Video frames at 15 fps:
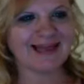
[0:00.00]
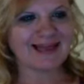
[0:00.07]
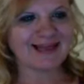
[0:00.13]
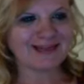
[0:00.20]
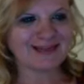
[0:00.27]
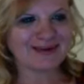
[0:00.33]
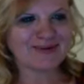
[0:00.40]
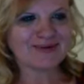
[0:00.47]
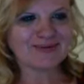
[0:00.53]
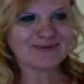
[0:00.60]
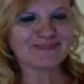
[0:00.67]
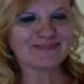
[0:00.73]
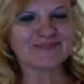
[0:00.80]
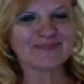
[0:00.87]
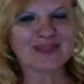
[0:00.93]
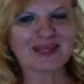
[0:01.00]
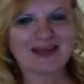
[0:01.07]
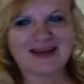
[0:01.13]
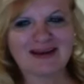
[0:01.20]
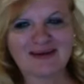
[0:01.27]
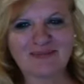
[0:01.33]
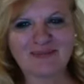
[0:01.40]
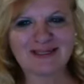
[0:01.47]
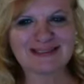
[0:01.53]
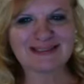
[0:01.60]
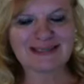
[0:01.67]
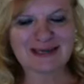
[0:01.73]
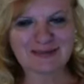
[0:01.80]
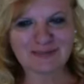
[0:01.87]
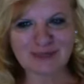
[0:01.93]
Hello. Wanted to
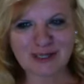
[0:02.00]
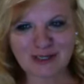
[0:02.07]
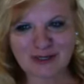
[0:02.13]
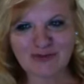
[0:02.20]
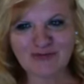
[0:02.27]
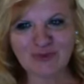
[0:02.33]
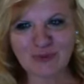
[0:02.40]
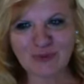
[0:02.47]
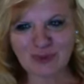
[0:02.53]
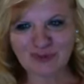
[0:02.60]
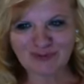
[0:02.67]
update you for week